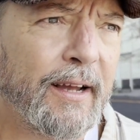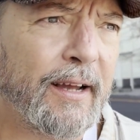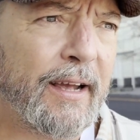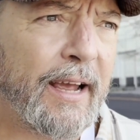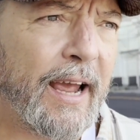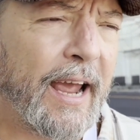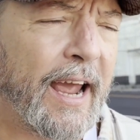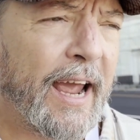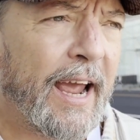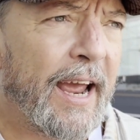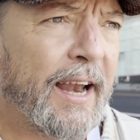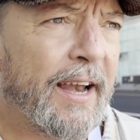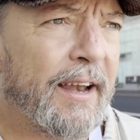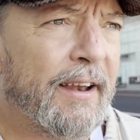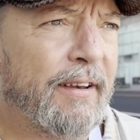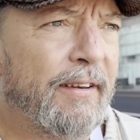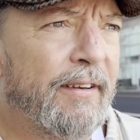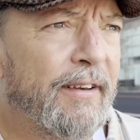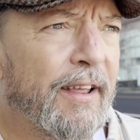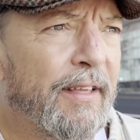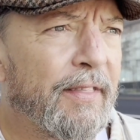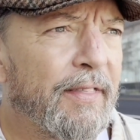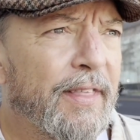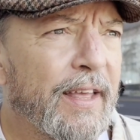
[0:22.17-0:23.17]

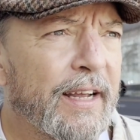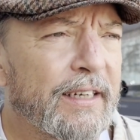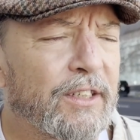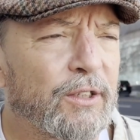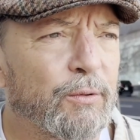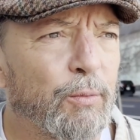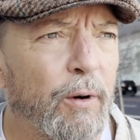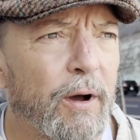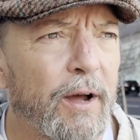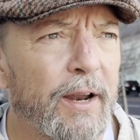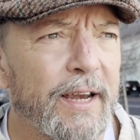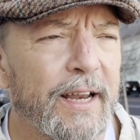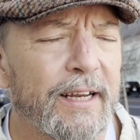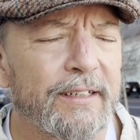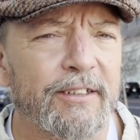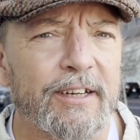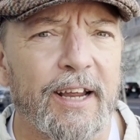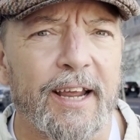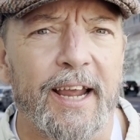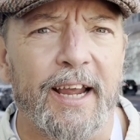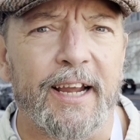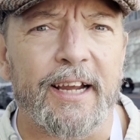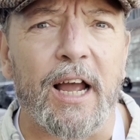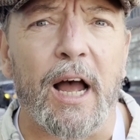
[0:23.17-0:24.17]
And this one is
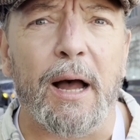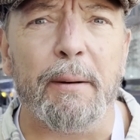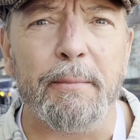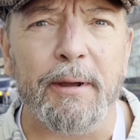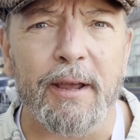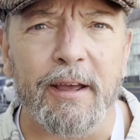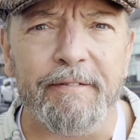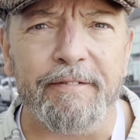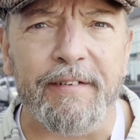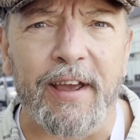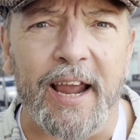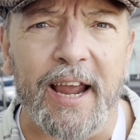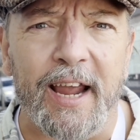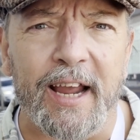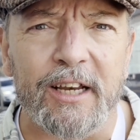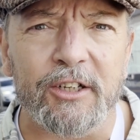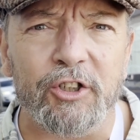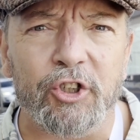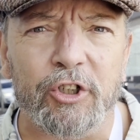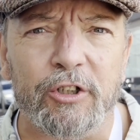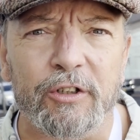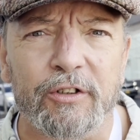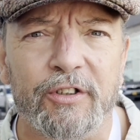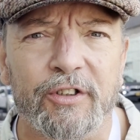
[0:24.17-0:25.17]
a
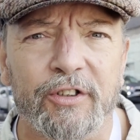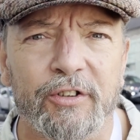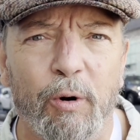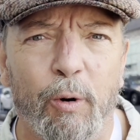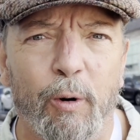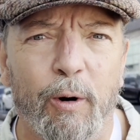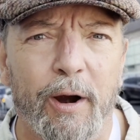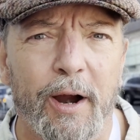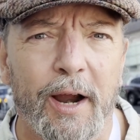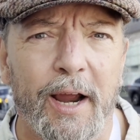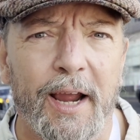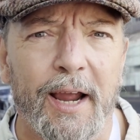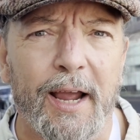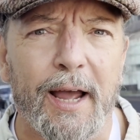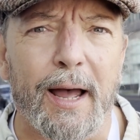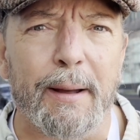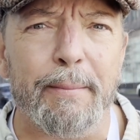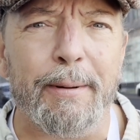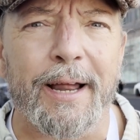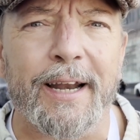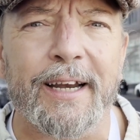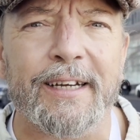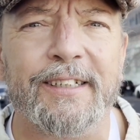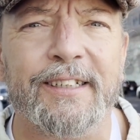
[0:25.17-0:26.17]
coming-of-age story
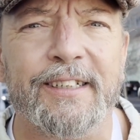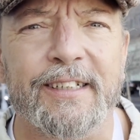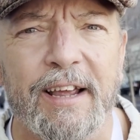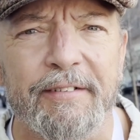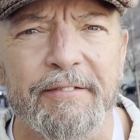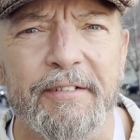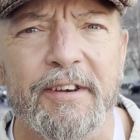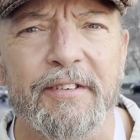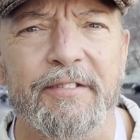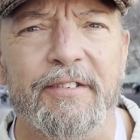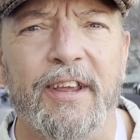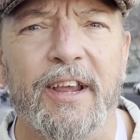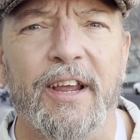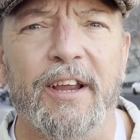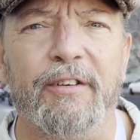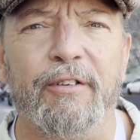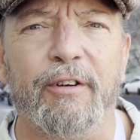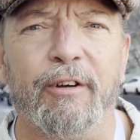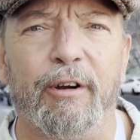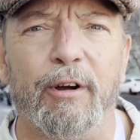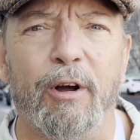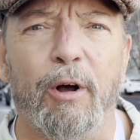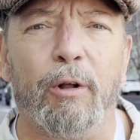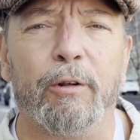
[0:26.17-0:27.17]
about a
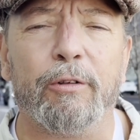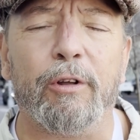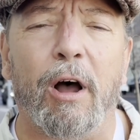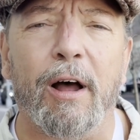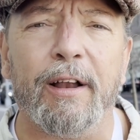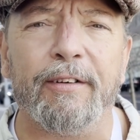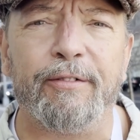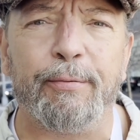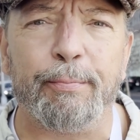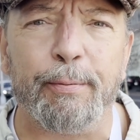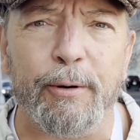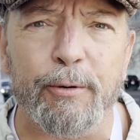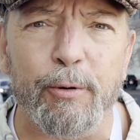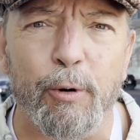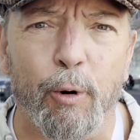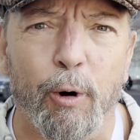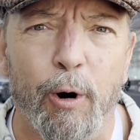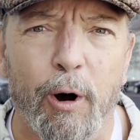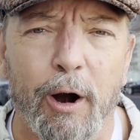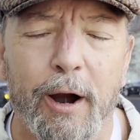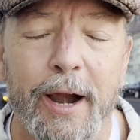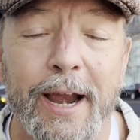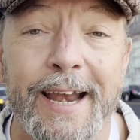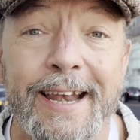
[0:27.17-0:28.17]
17-year-old
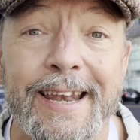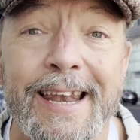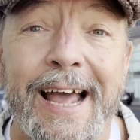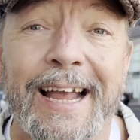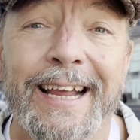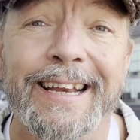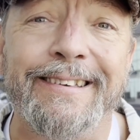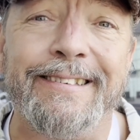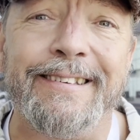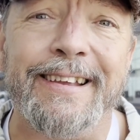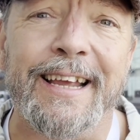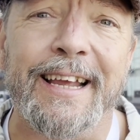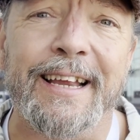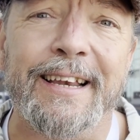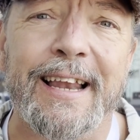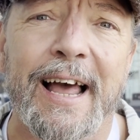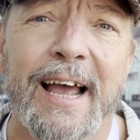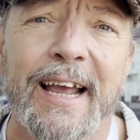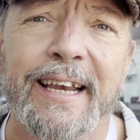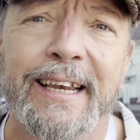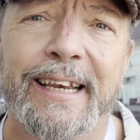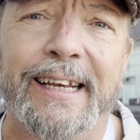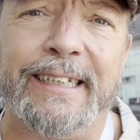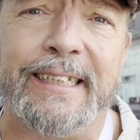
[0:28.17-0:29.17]
entrepreneur in
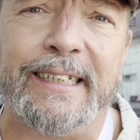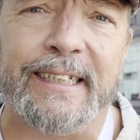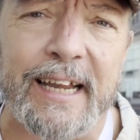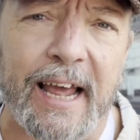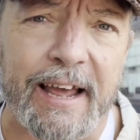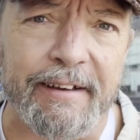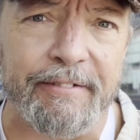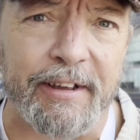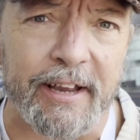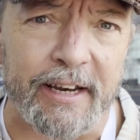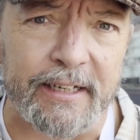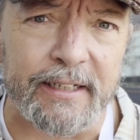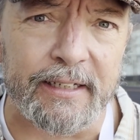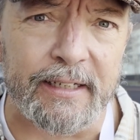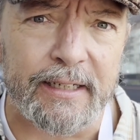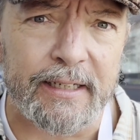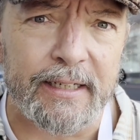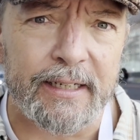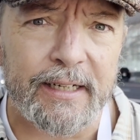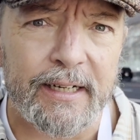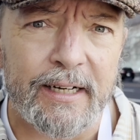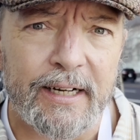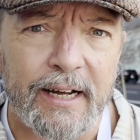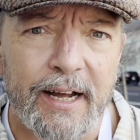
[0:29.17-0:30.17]
1997.
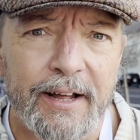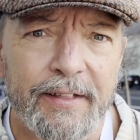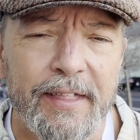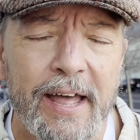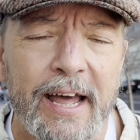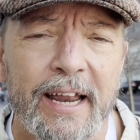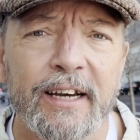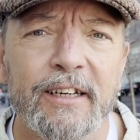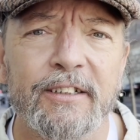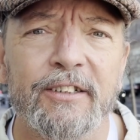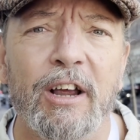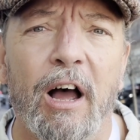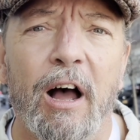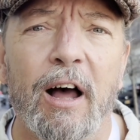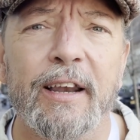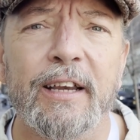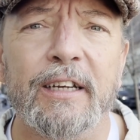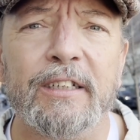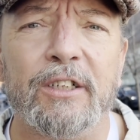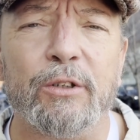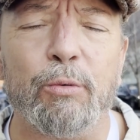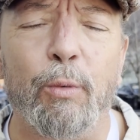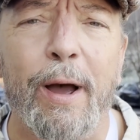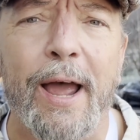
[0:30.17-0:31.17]
Okay, he's on
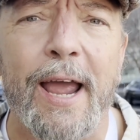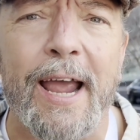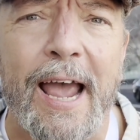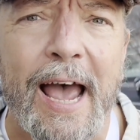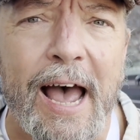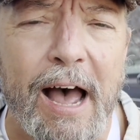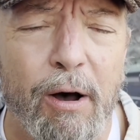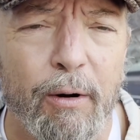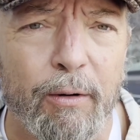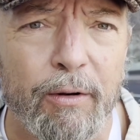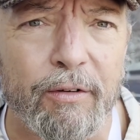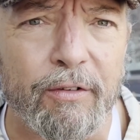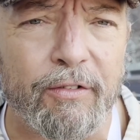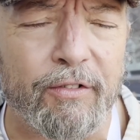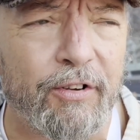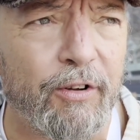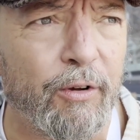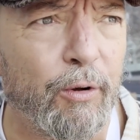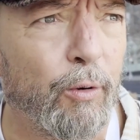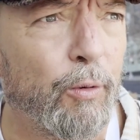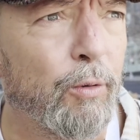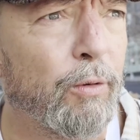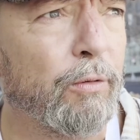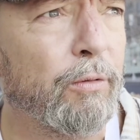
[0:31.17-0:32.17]
his way out
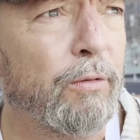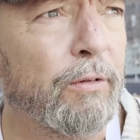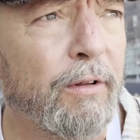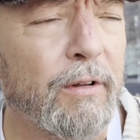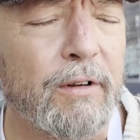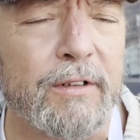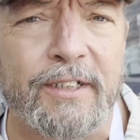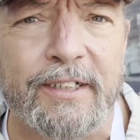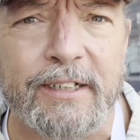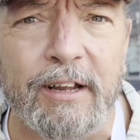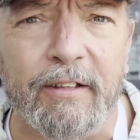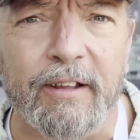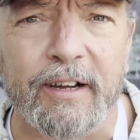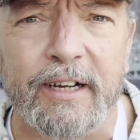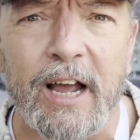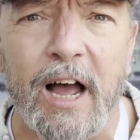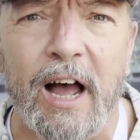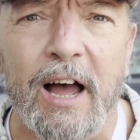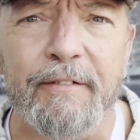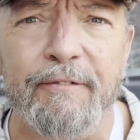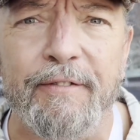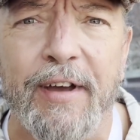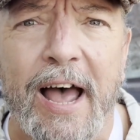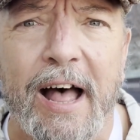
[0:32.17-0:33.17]
to
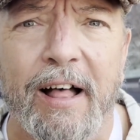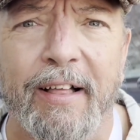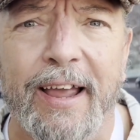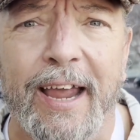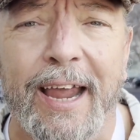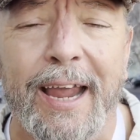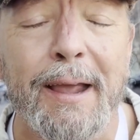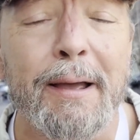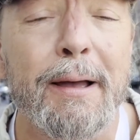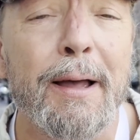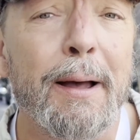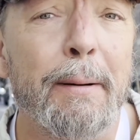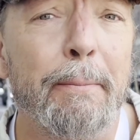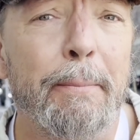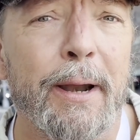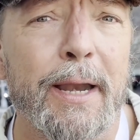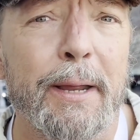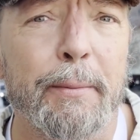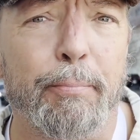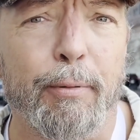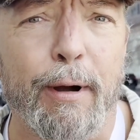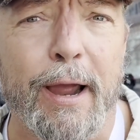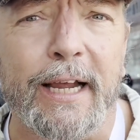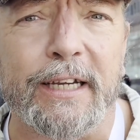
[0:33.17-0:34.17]
Silicon Valley, but
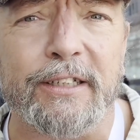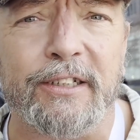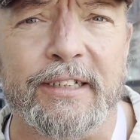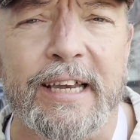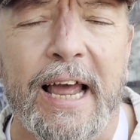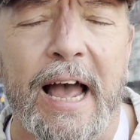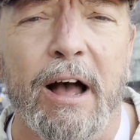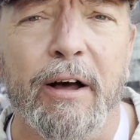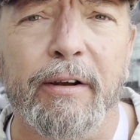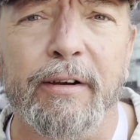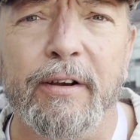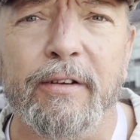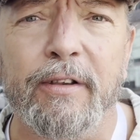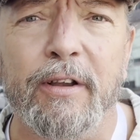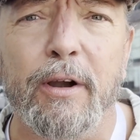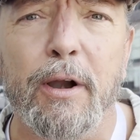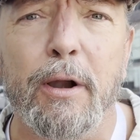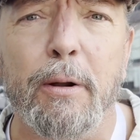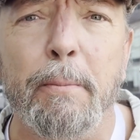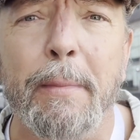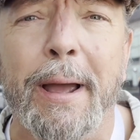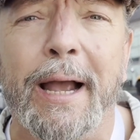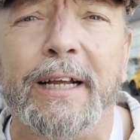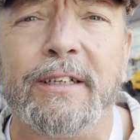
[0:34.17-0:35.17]
he breaks down in the
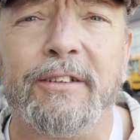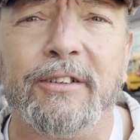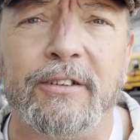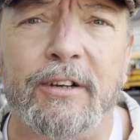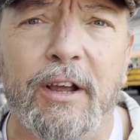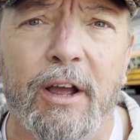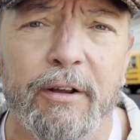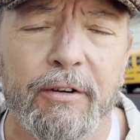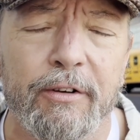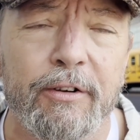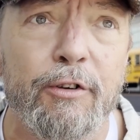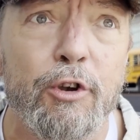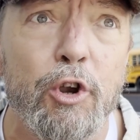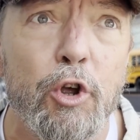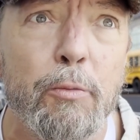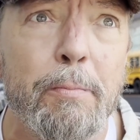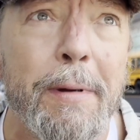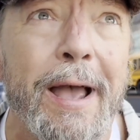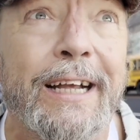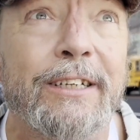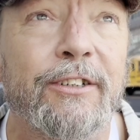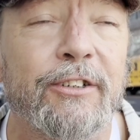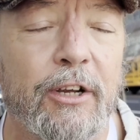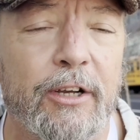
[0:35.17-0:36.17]
New
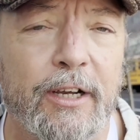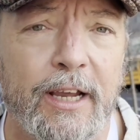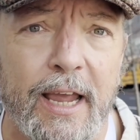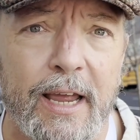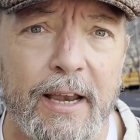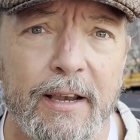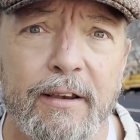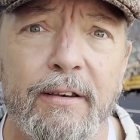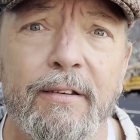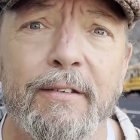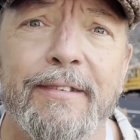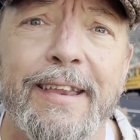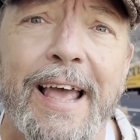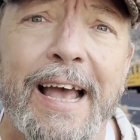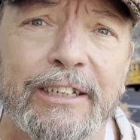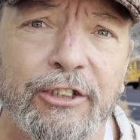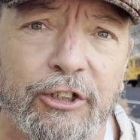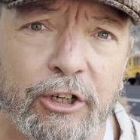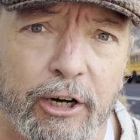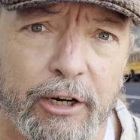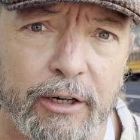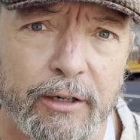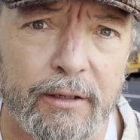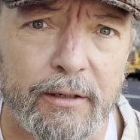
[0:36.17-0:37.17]
Mexican desert.